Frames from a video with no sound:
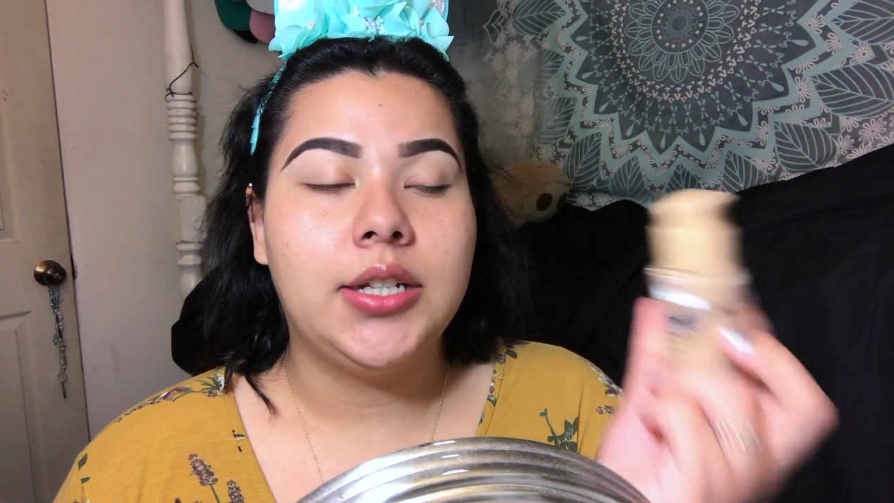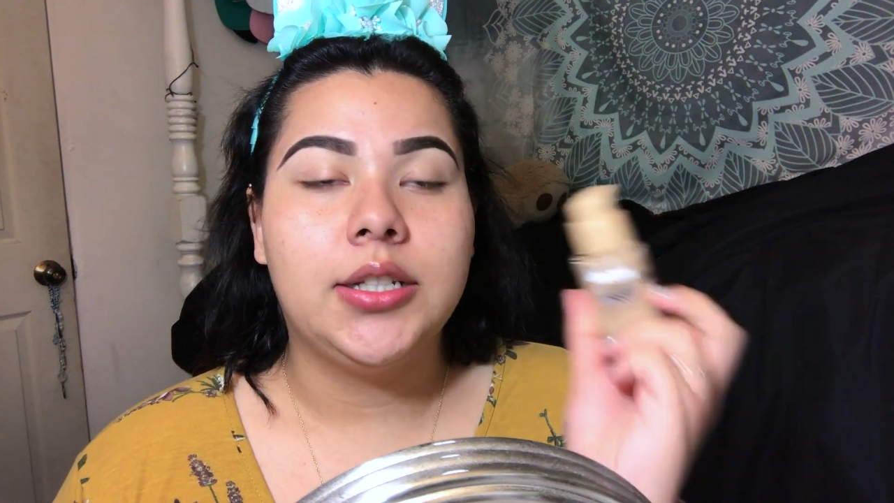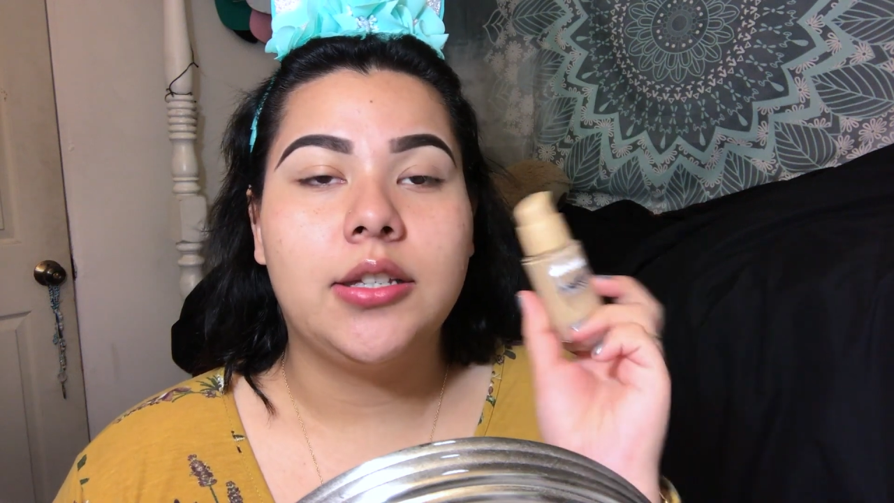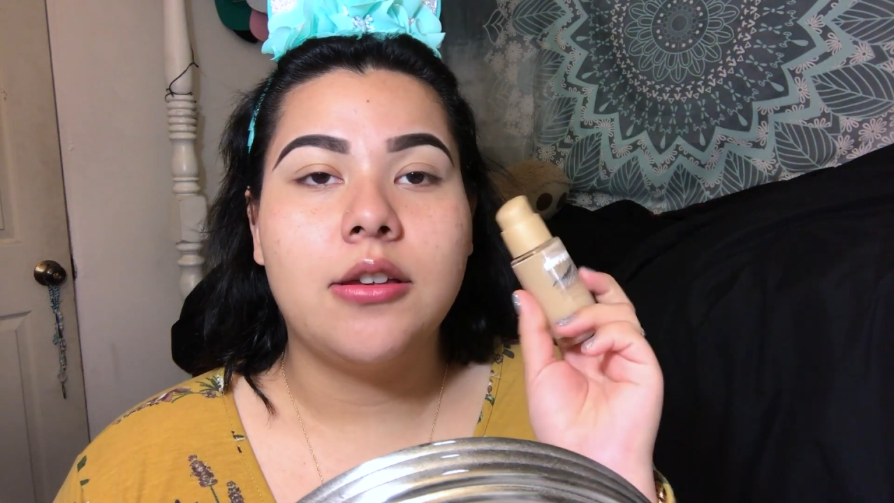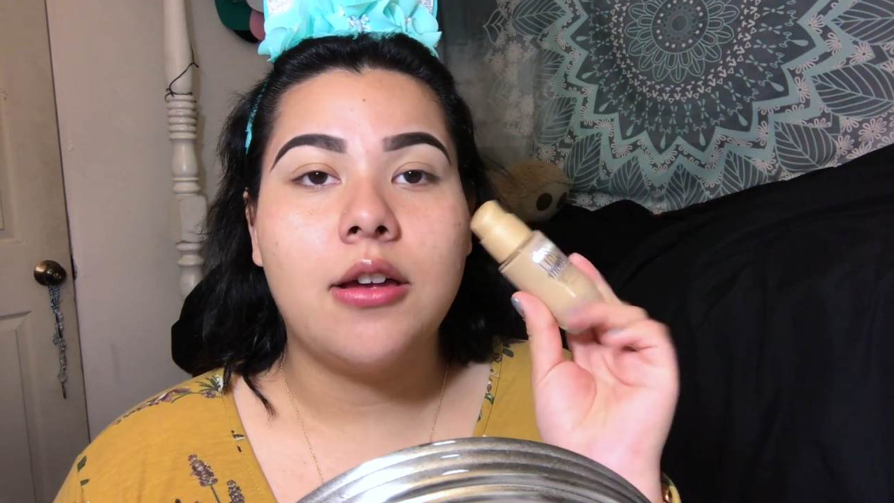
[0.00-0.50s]

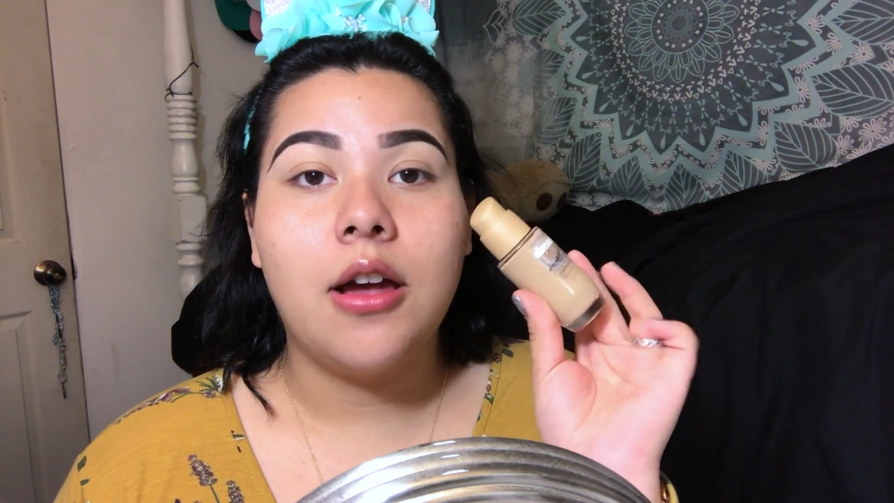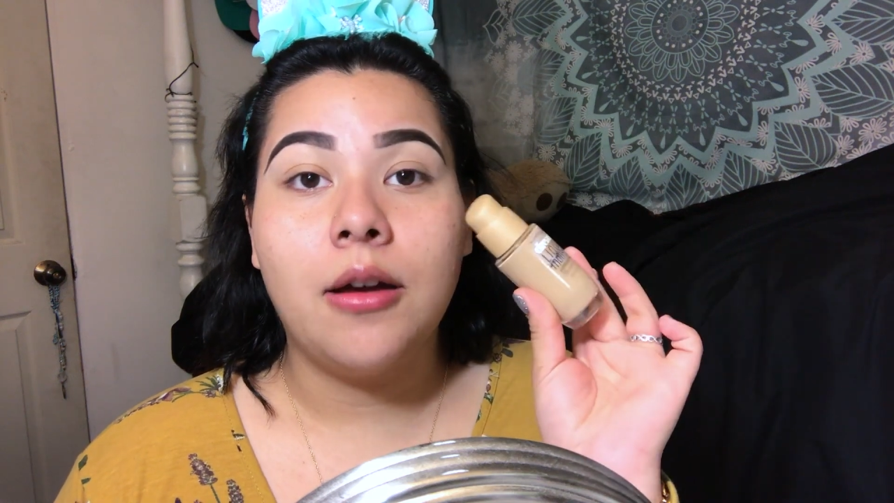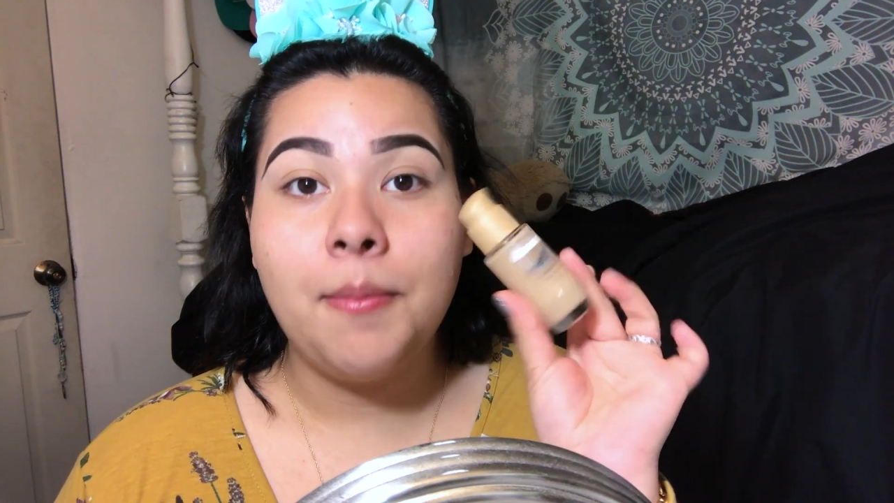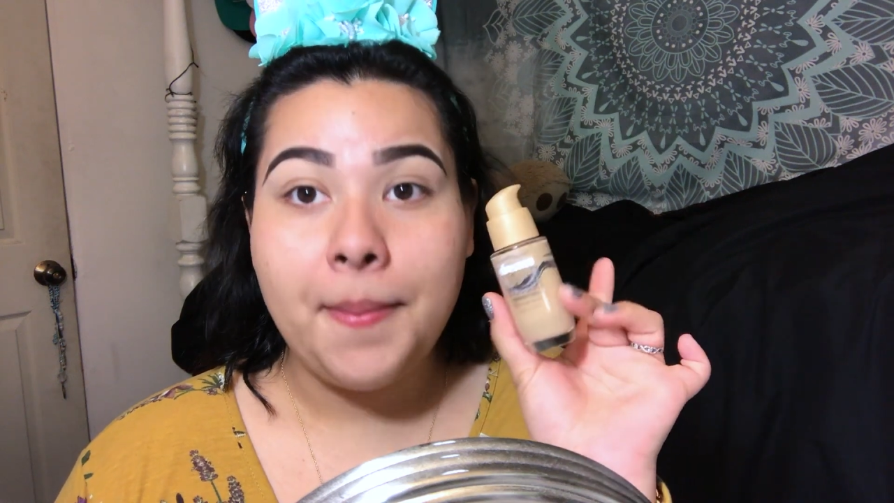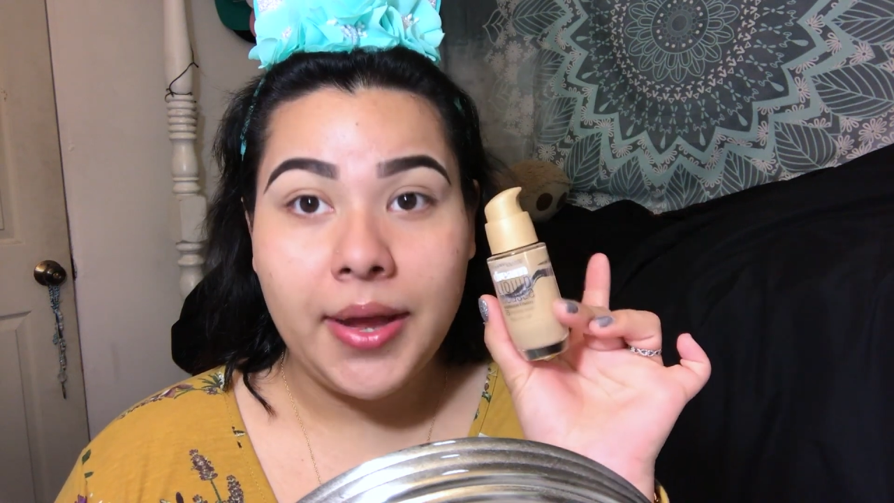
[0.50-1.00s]
is
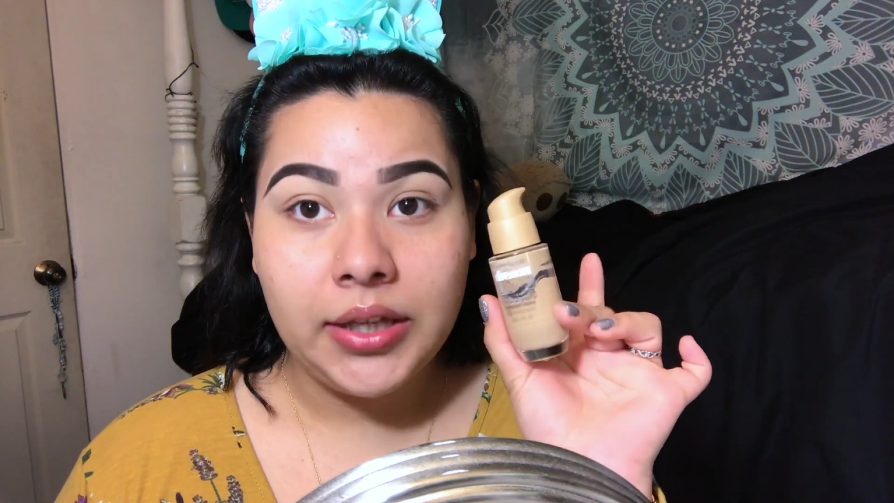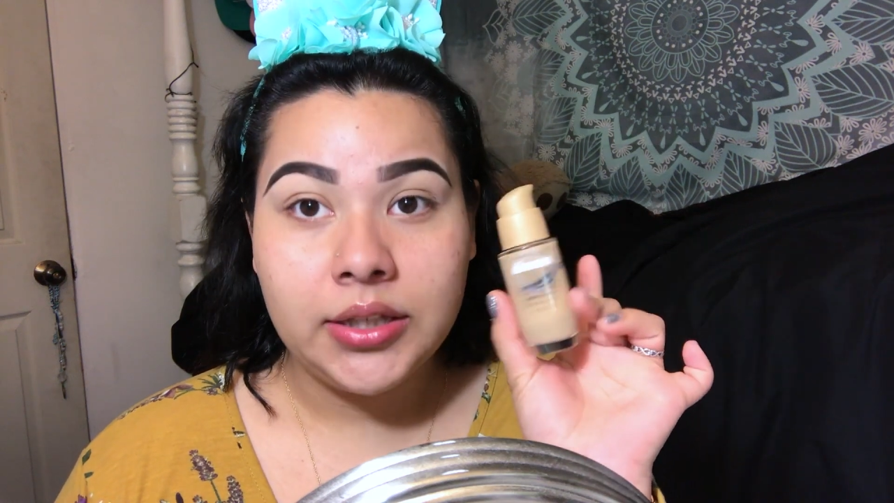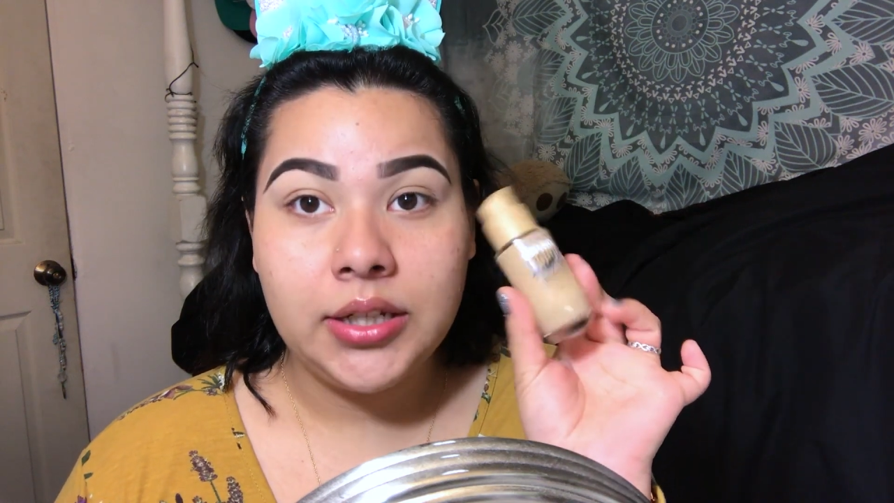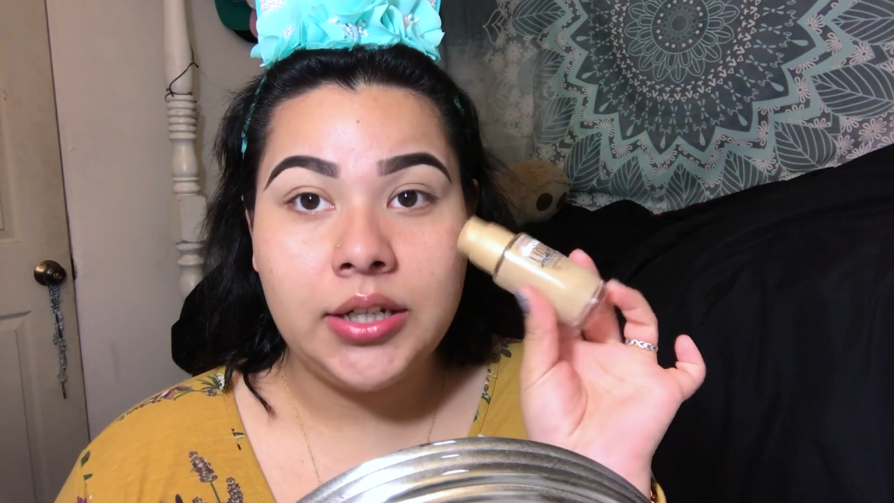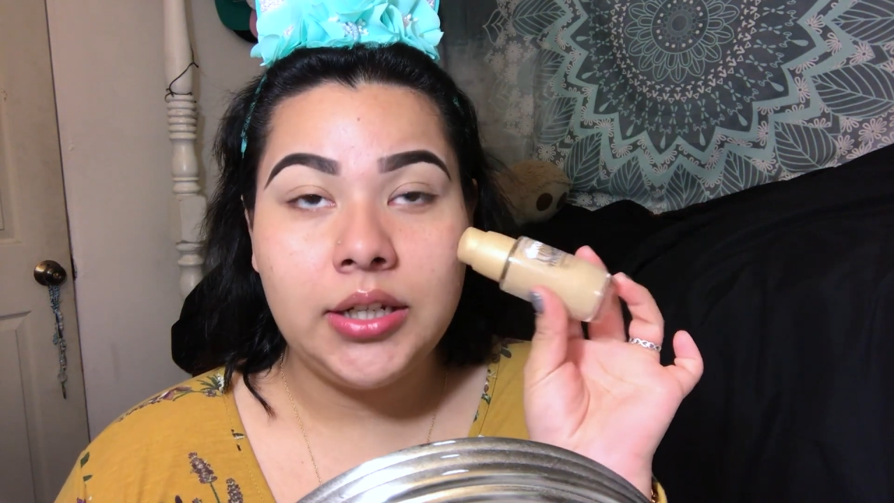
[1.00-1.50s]

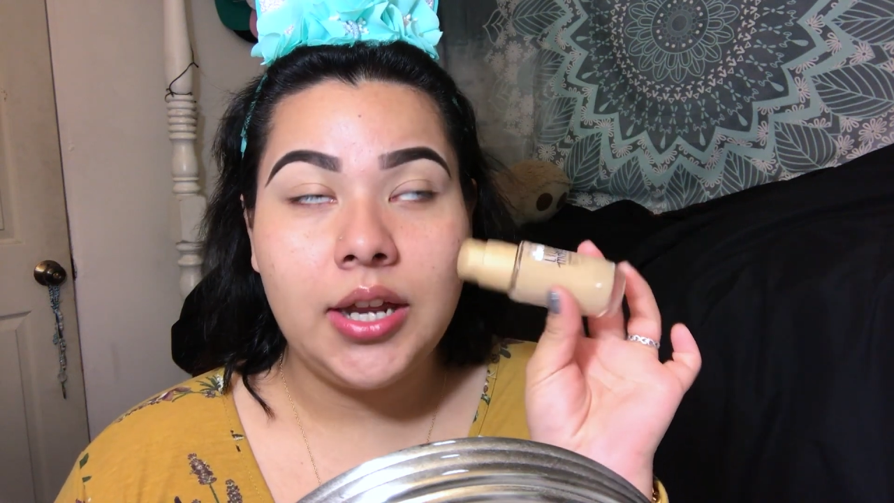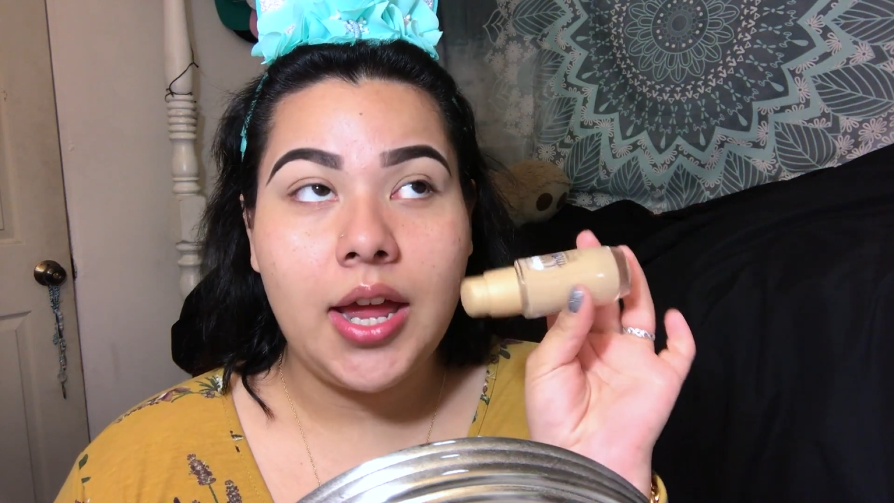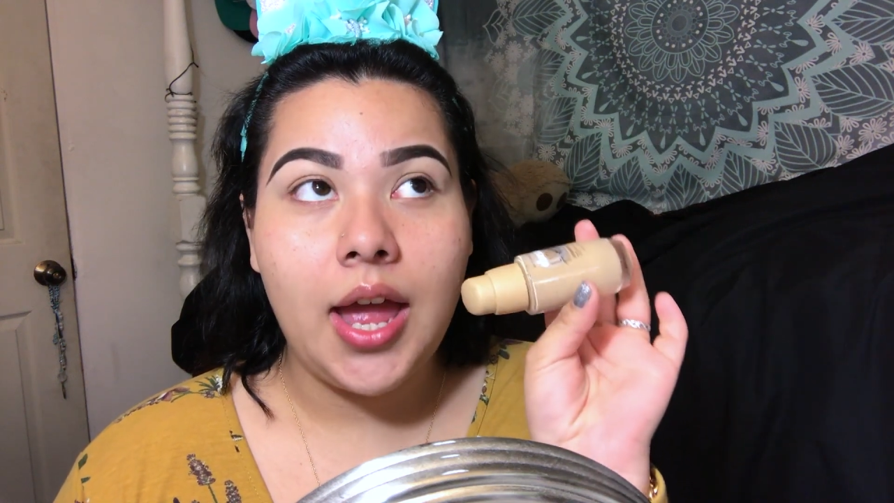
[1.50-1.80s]
amazing,